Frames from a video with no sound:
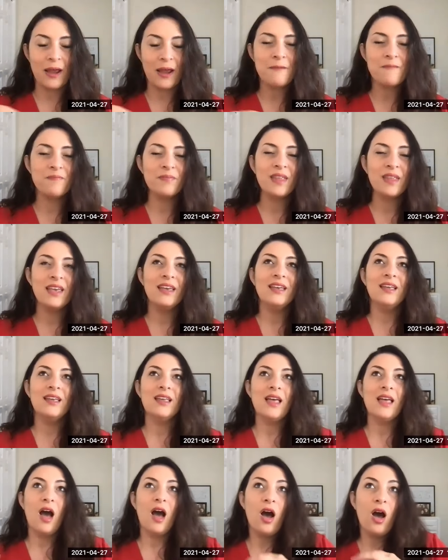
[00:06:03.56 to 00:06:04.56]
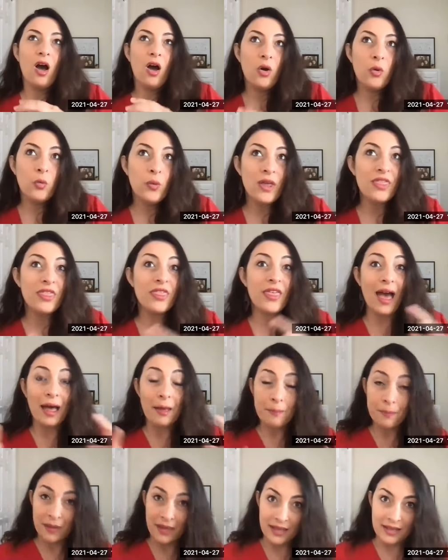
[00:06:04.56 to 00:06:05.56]
Right. With
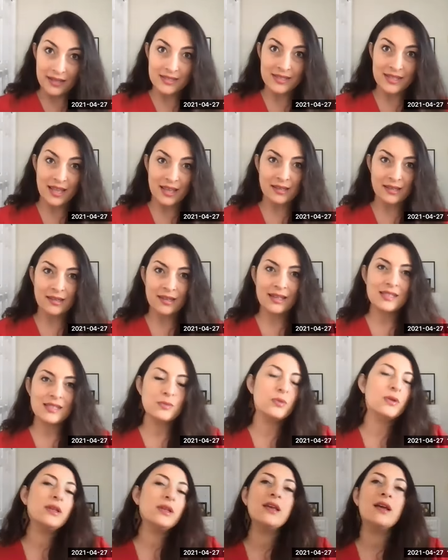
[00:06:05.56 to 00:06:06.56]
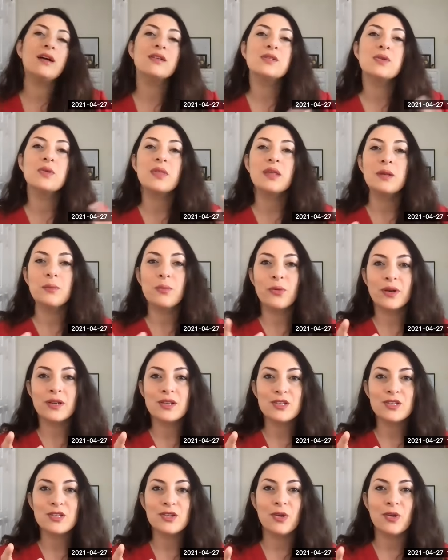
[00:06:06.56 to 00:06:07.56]
that being said, it's really also then
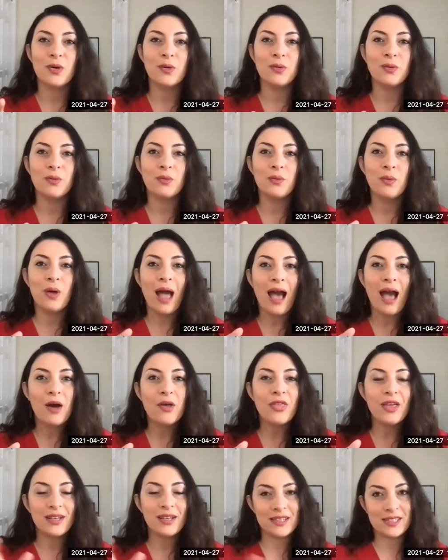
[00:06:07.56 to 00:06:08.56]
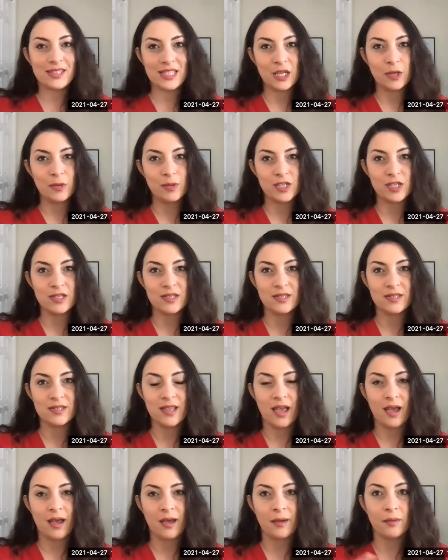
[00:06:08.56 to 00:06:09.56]
important to know how that distinguishes
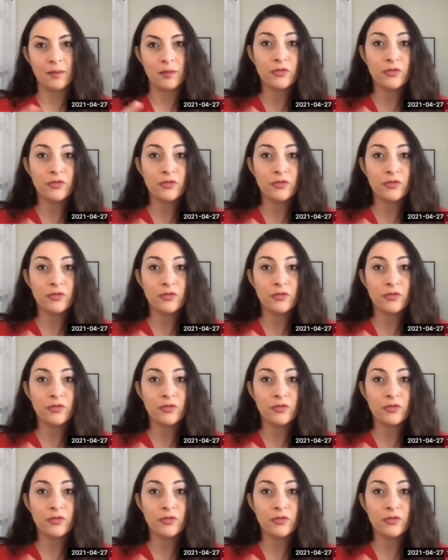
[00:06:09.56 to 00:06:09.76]
uh,